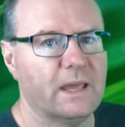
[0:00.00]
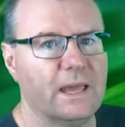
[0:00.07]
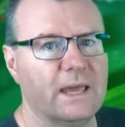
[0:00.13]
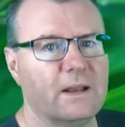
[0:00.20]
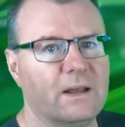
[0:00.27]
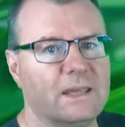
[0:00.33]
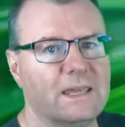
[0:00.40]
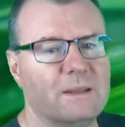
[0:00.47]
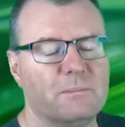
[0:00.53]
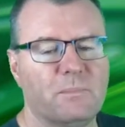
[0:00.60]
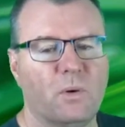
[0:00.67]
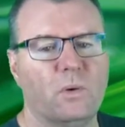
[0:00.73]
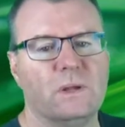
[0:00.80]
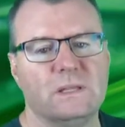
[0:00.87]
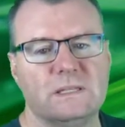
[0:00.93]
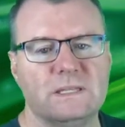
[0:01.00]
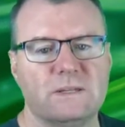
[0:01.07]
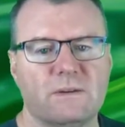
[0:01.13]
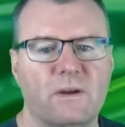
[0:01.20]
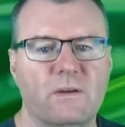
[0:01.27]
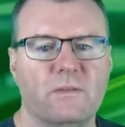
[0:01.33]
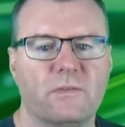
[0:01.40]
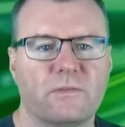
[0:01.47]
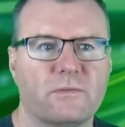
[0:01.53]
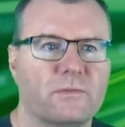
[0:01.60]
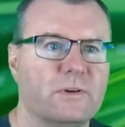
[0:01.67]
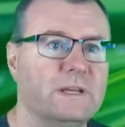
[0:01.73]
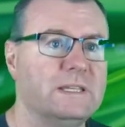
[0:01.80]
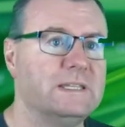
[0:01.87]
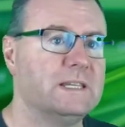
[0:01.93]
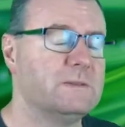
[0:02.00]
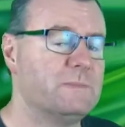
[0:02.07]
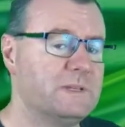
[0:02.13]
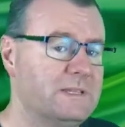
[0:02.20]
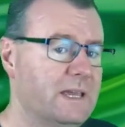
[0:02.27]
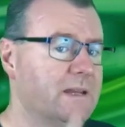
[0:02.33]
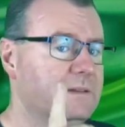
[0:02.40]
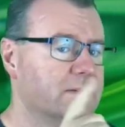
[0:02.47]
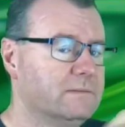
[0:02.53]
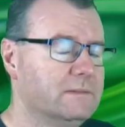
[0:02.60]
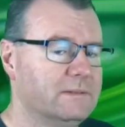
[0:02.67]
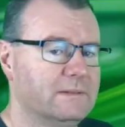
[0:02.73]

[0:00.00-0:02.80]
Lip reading: and I get 0.036%.